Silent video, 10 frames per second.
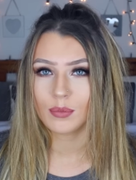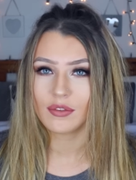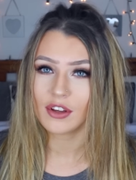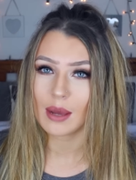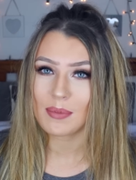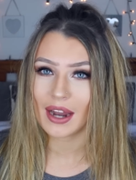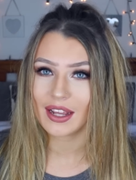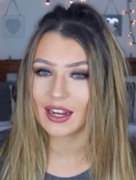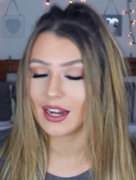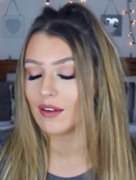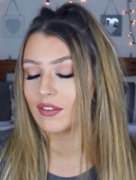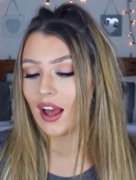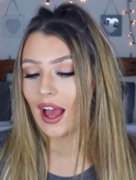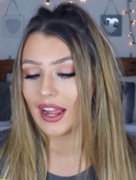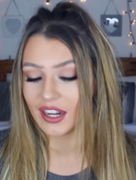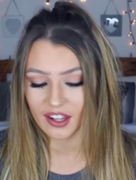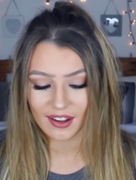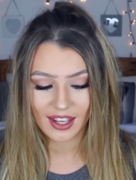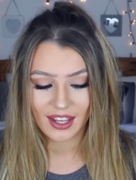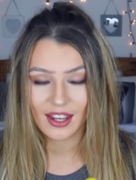but if you get panicky and have
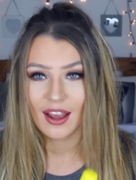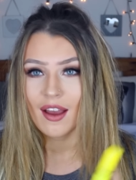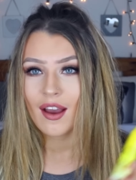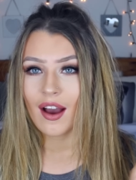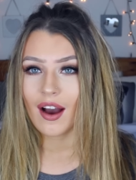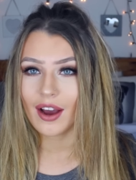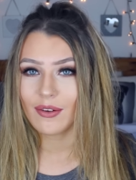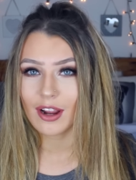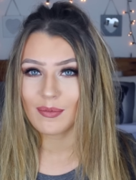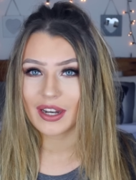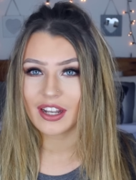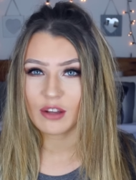anxiety, I'd recommend a